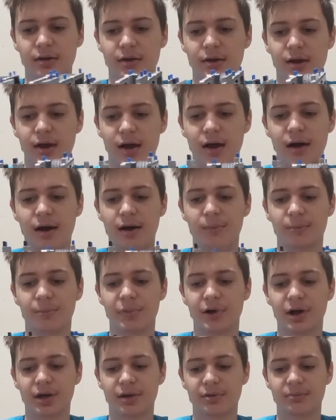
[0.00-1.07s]

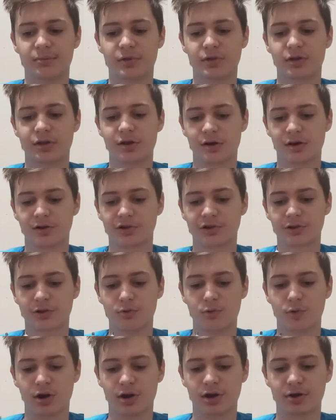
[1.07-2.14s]
But they're still
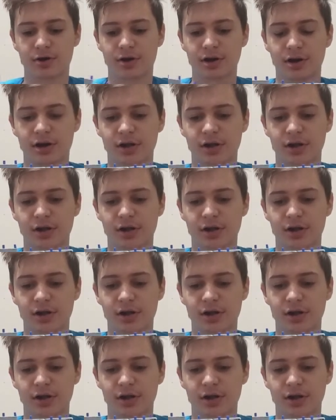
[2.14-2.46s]
working on it.